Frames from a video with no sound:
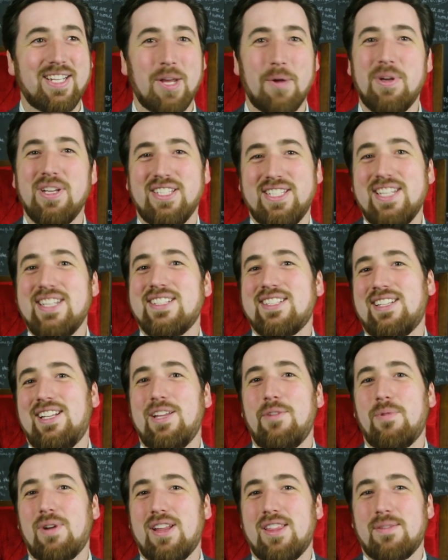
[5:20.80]
It was
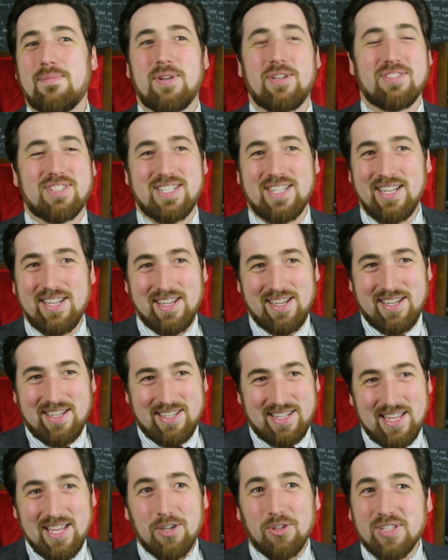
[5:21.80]
easily one of the most
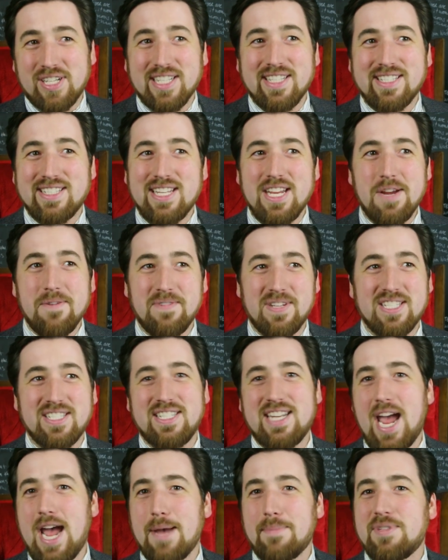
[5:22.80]
ill conceived
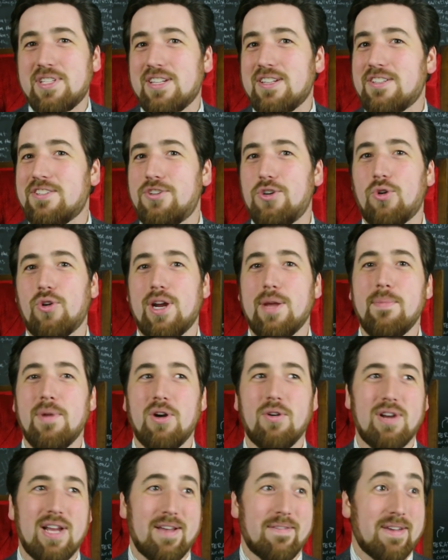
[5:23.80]
stabs at a story
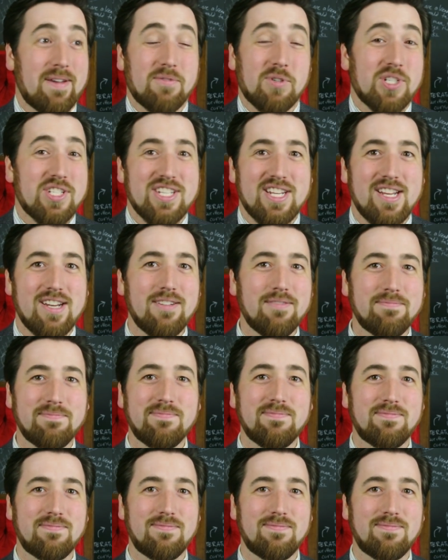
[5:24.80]
mode I've ever seen.